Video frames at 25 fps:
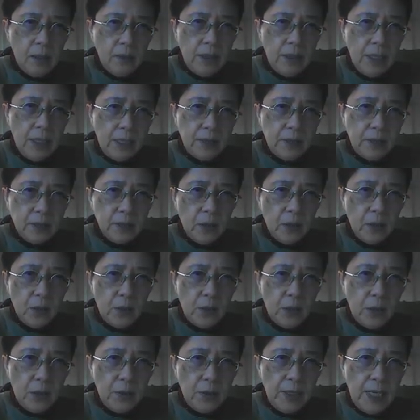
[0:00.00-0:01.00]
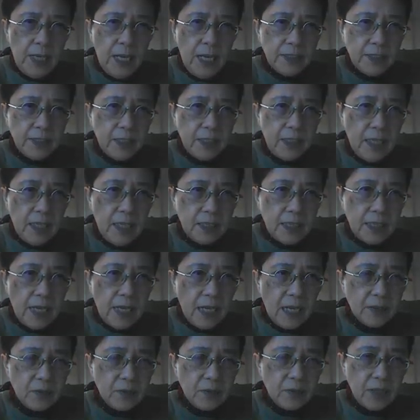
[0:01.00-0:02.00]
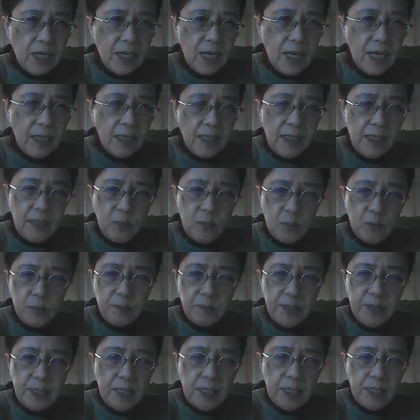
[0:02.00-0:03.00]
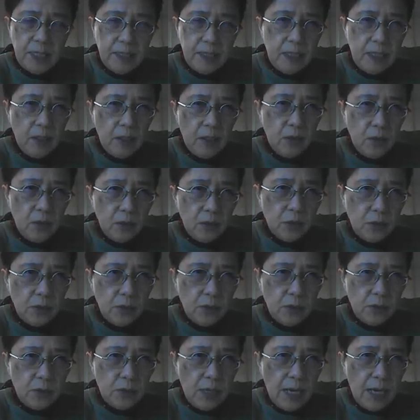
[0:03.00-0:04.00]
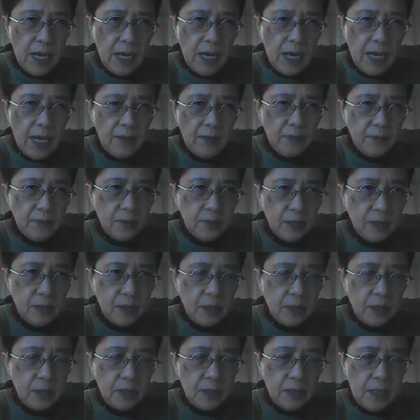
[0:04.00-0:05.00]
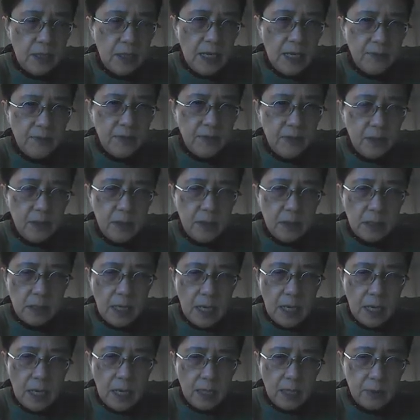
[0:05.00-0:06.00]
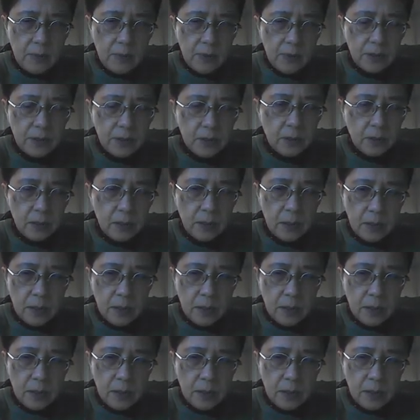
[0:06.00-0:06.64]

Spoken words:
Okay, so OASDI tax for Kelly would be equal to F11 times